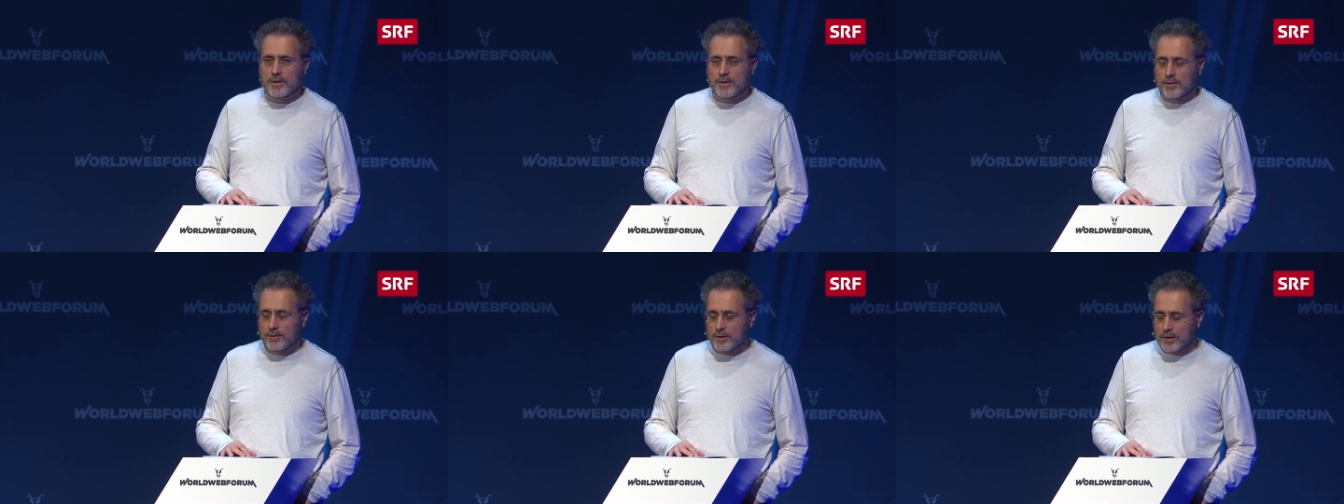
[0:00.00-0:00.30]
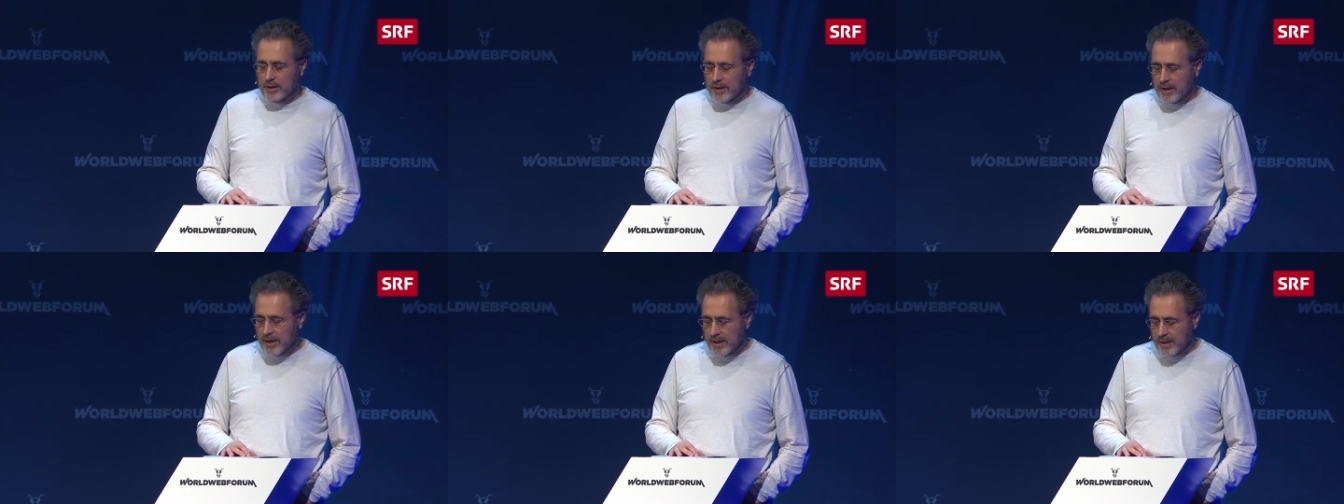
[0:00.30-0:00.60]

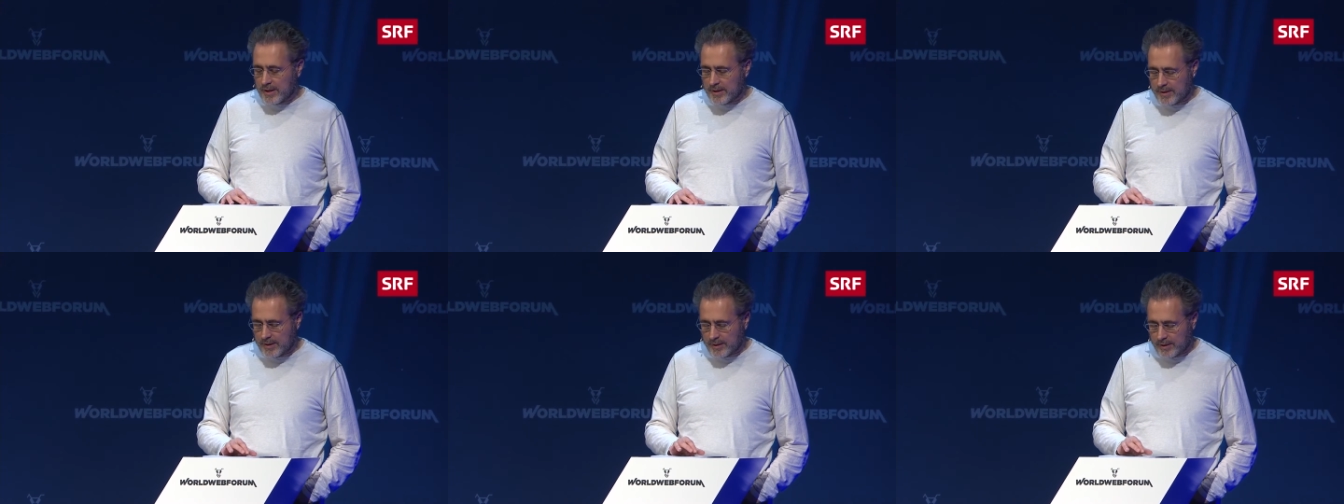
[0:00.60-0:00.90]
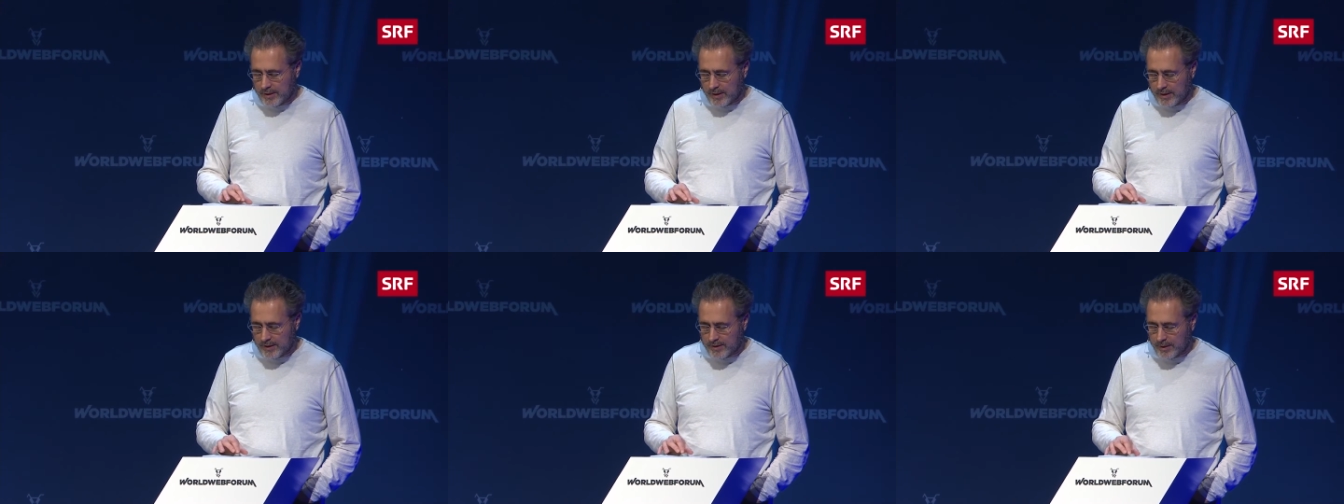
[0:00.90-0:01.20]
certainly has
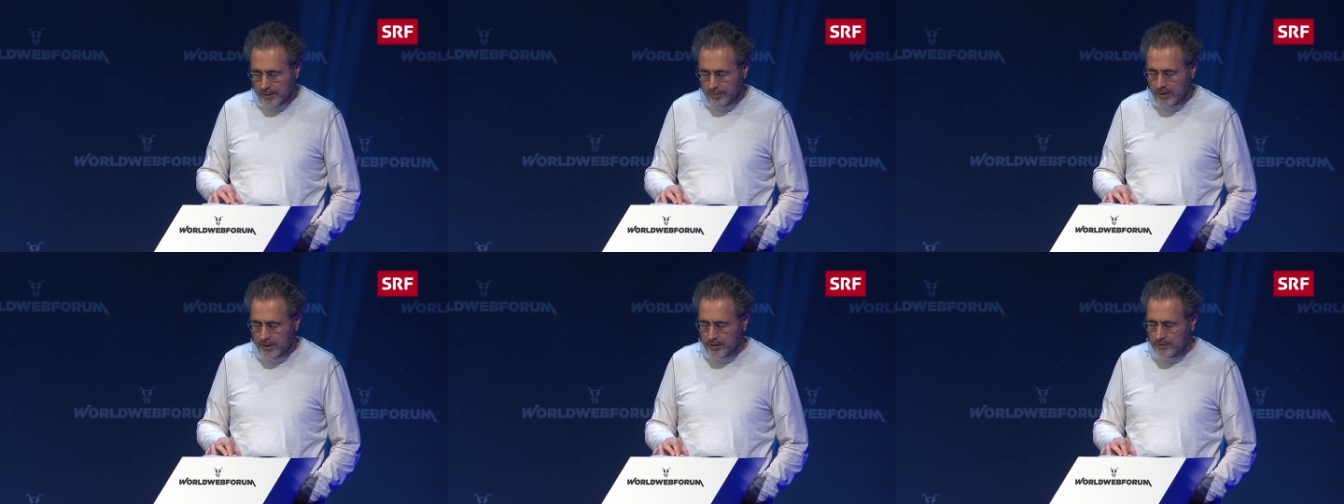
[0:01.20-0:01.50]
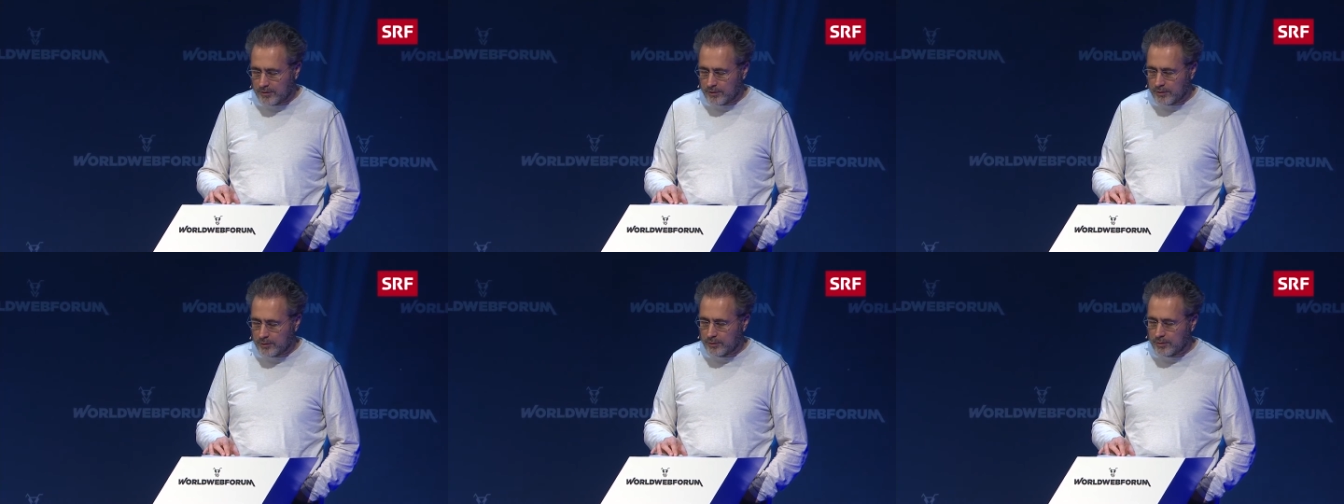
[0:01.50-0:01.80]
something
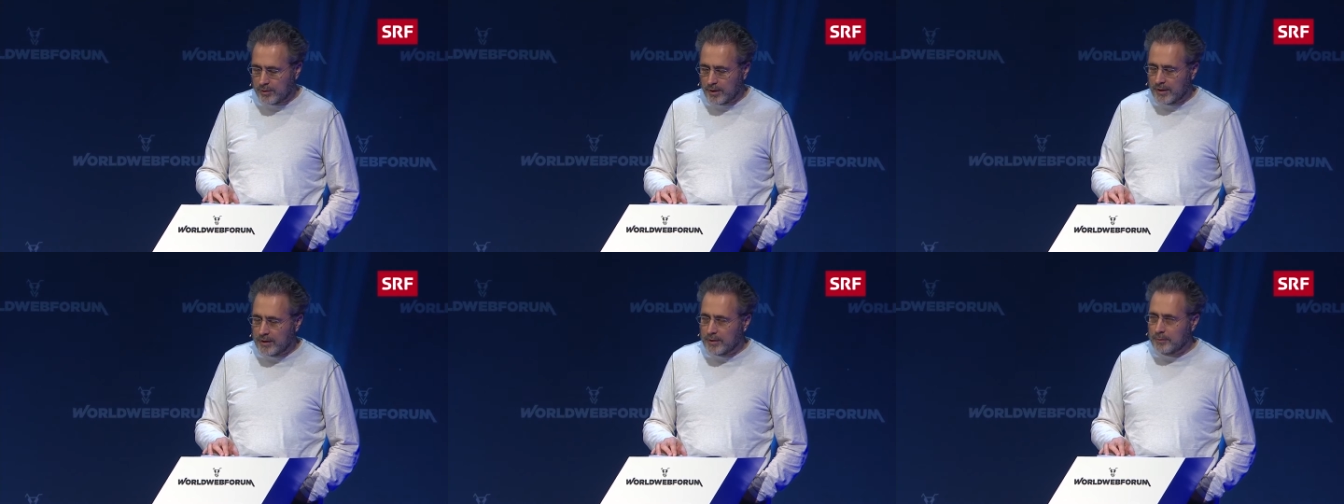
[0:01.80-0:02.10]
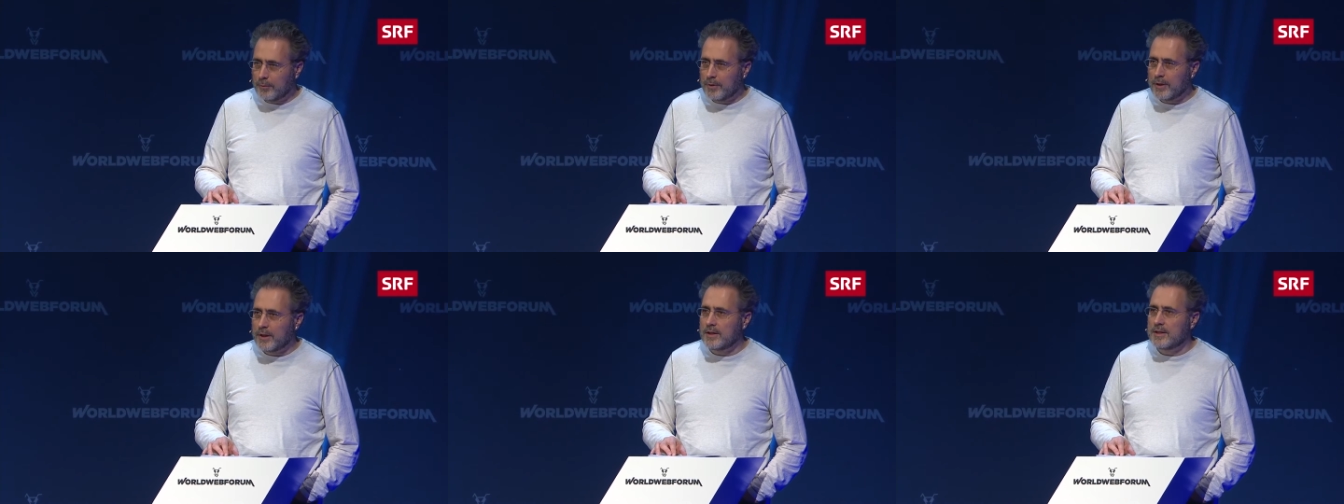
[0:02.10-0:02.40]
to do
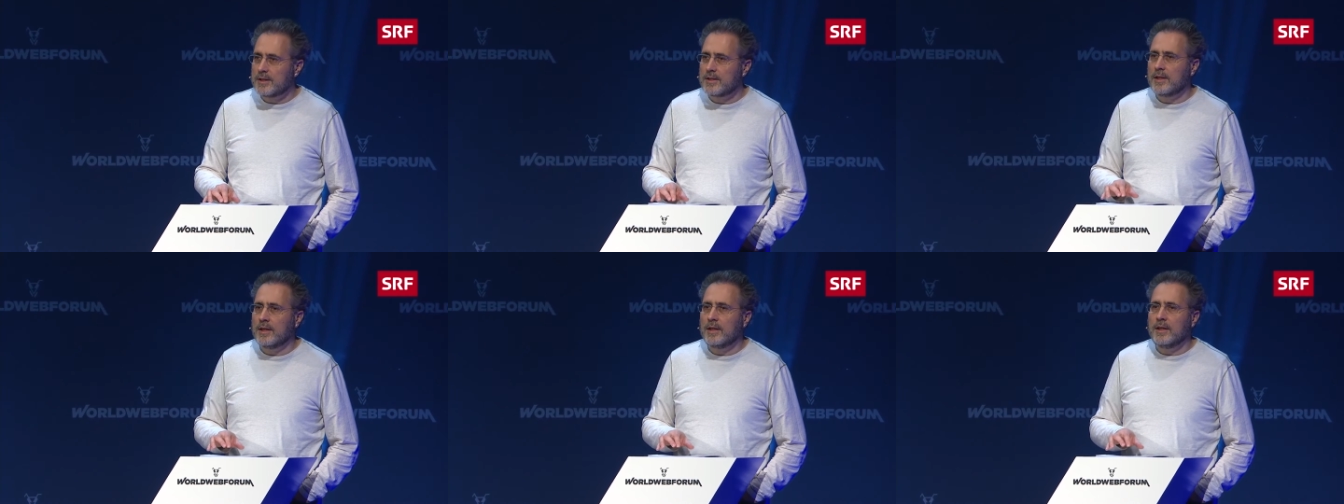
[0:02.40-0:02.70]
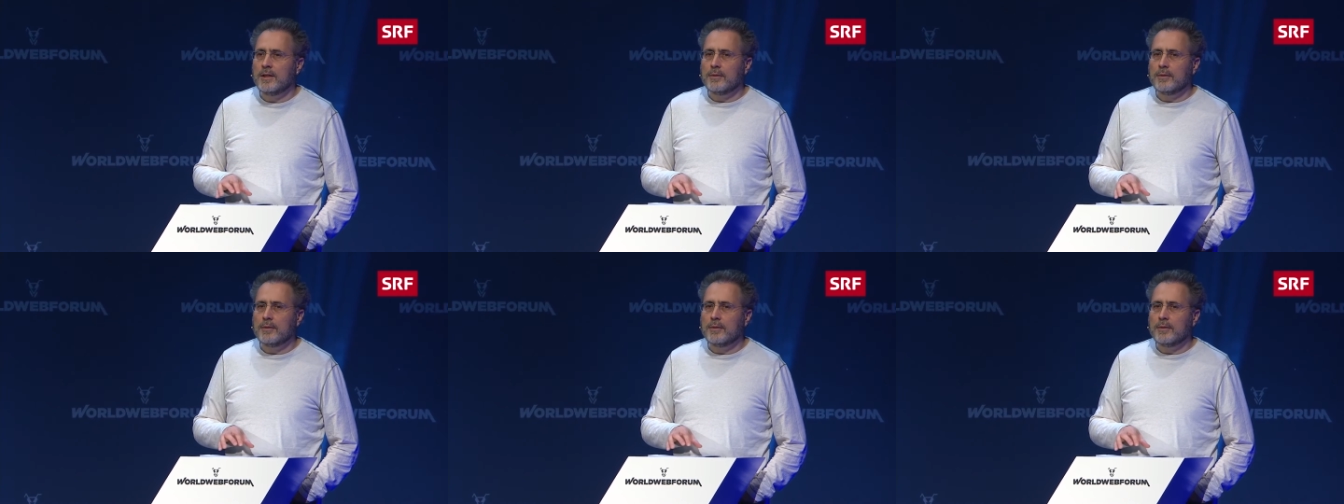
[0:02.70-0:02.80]
with it.